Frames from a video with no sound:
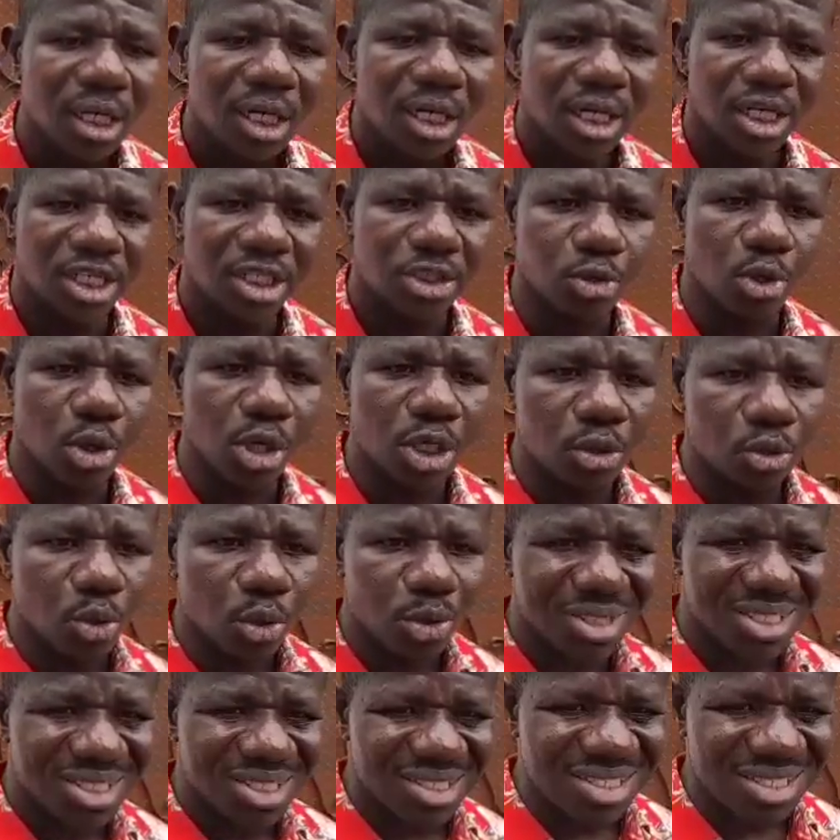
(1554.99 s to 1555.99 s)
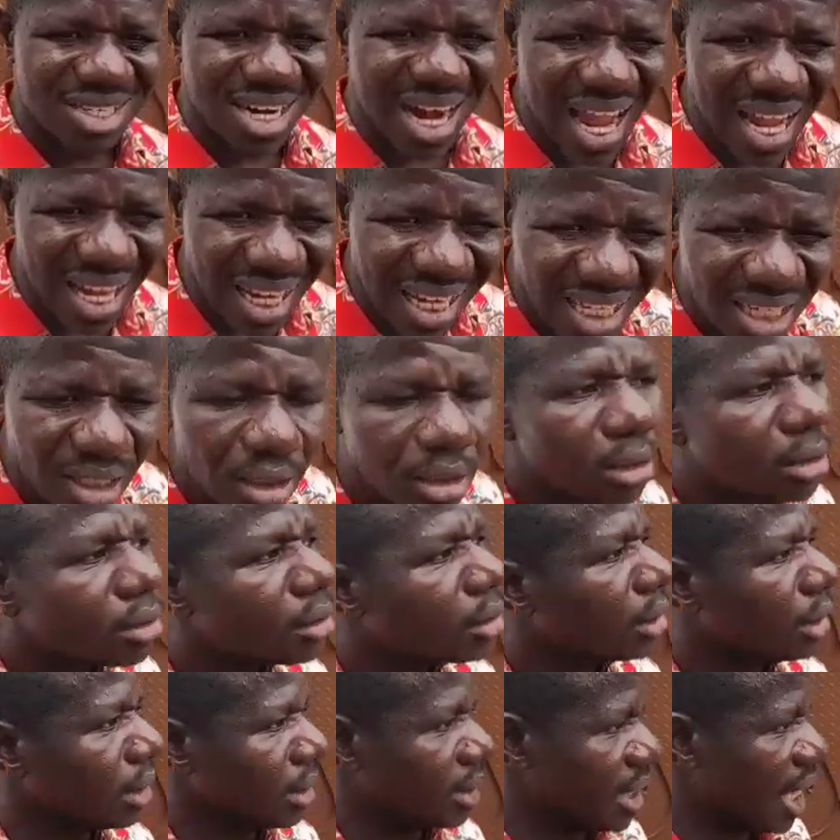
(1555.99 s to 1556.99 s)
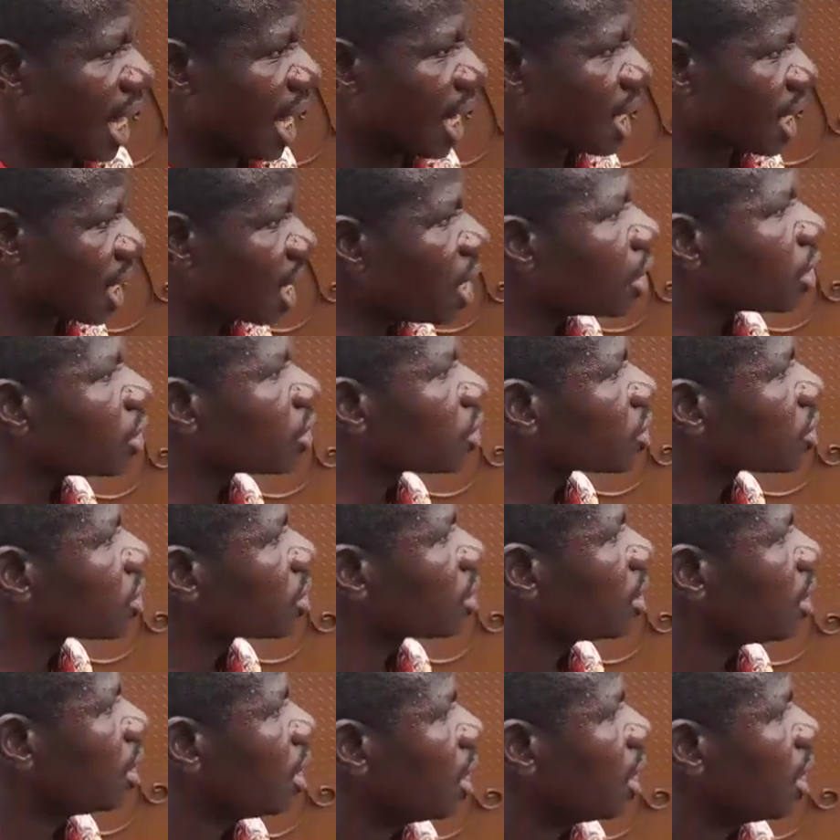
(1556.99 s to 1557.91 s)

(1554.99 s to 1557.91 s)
is going to strike their case